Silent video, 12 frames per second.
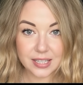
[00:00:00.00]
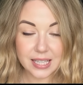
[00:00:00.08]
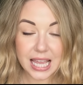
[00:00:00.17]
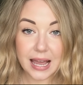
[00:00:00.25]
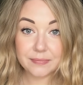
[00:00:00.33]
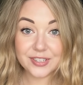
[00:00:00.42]

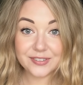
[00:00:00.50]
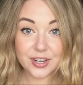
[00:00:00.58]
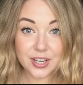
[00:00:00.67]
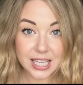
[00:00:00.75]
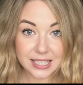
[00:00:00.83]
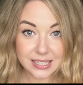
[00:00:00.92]
The
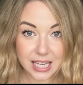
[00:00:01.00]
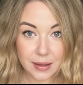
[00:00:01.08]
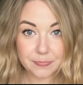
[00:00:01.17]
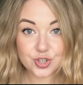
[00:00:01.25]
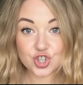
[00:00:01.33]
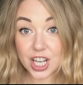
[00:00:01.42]
atmosphere heats
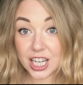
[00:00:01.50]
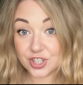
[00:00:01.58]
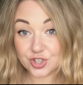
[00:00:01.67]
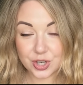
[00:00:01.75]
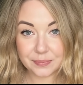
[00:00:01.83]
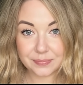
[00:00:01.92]
up, jet
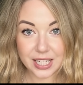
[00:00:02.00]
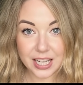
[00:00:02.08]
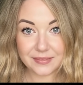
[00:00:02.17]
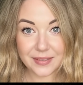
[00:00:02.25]
streams get